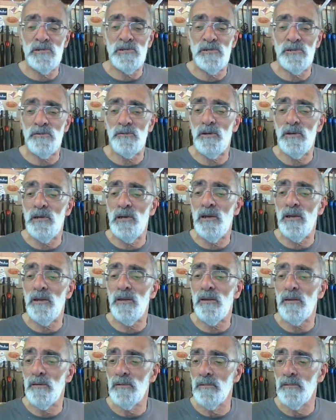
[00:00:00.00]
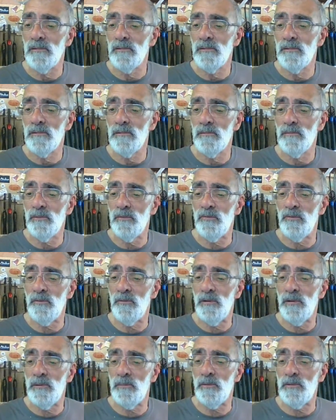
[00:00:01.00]
so they leak
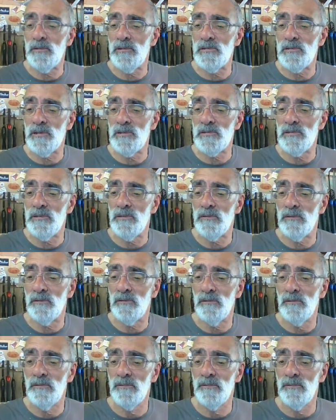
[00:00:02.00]
before anybody says anything.